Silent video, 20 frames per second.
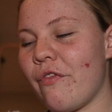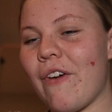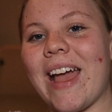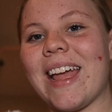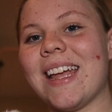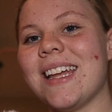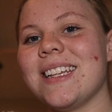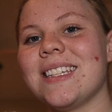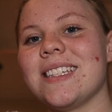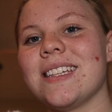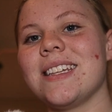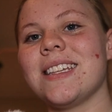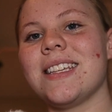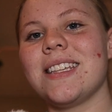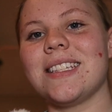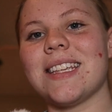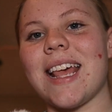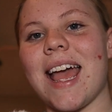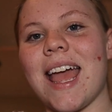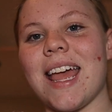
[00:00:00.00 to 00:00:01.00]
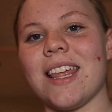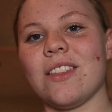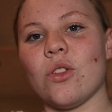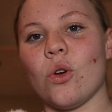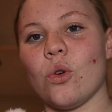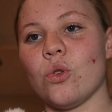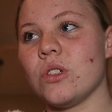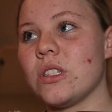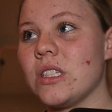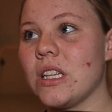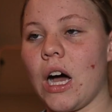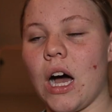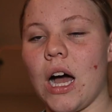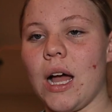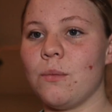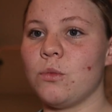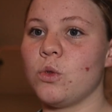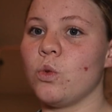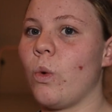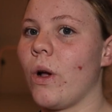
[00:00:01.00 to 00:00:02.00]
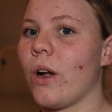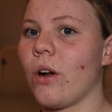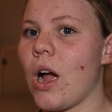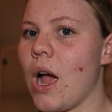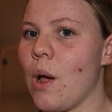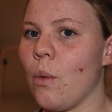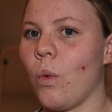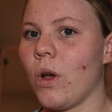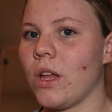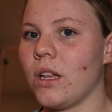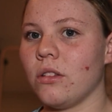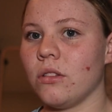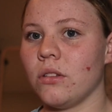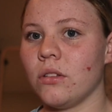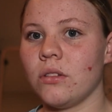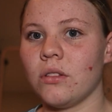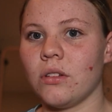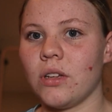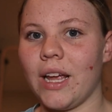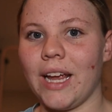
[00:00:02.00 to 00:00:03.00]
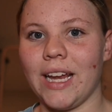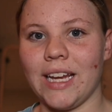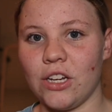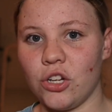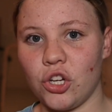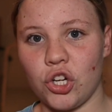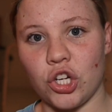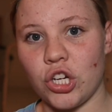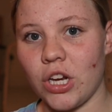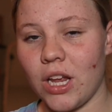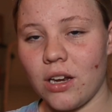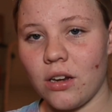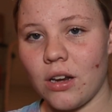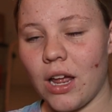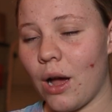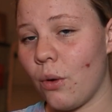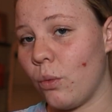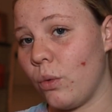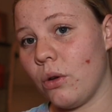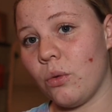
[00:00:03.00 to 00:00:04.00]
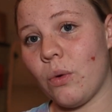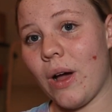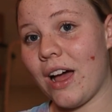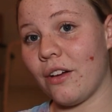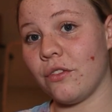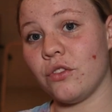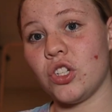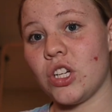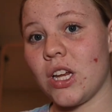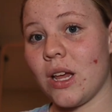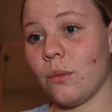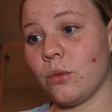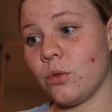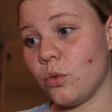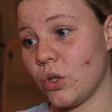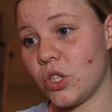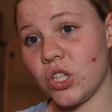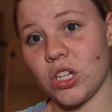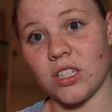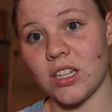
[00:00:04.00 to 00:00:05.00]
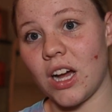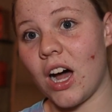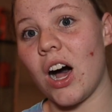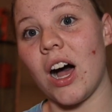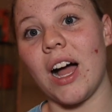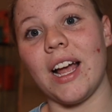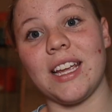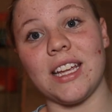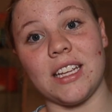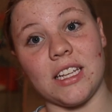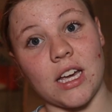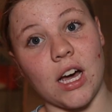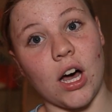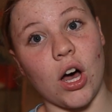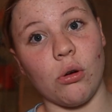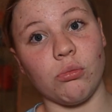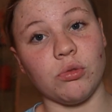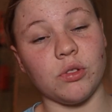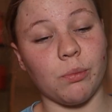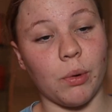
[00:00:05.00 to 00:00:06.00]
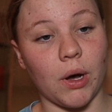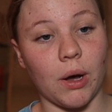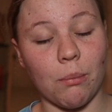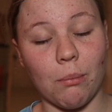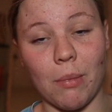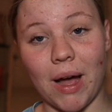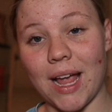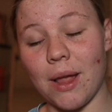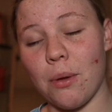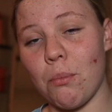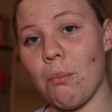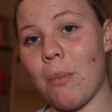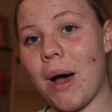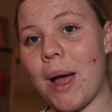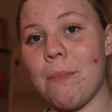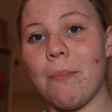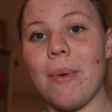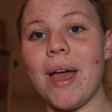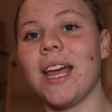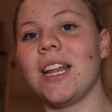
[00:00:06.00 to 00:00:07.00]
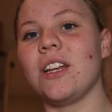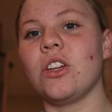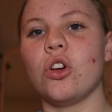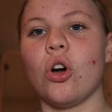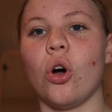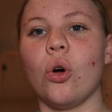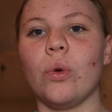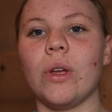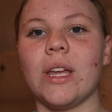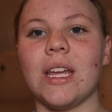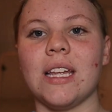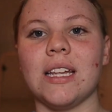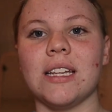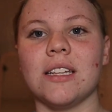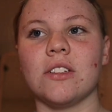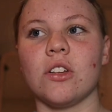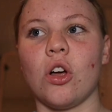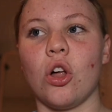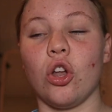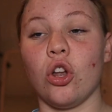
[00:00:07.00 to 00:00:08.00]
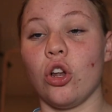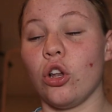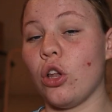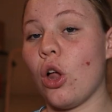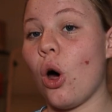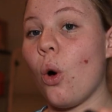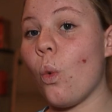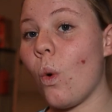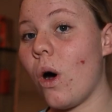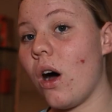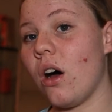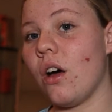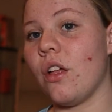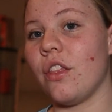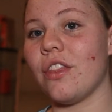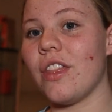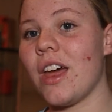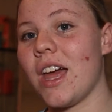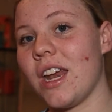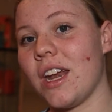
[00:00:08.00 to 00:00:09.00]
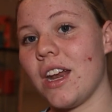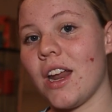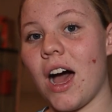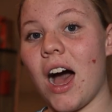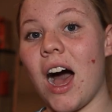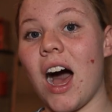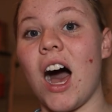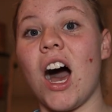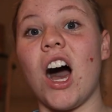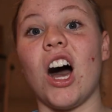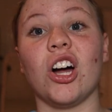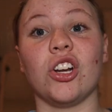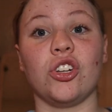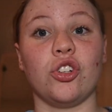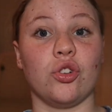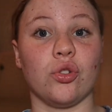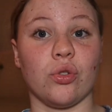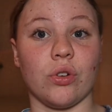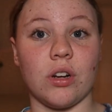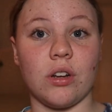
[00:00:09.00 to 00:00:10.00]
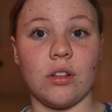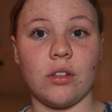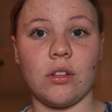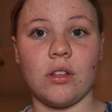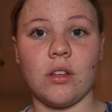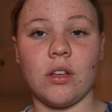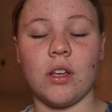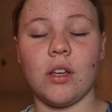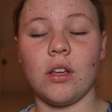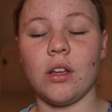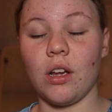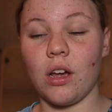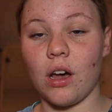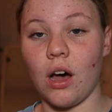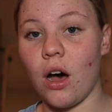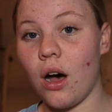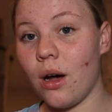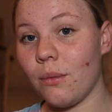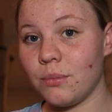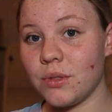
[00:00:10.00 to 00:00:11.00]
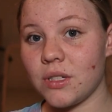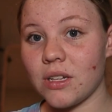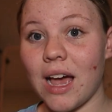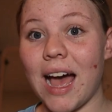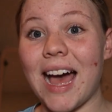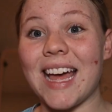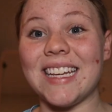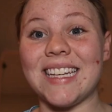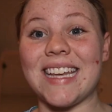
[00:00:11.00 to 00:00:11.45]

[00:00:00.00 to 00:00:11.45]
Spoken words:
phases and those times where I will eat shit. I will have chips, which is high in carbs. But my main goal is lower than 100 carbs a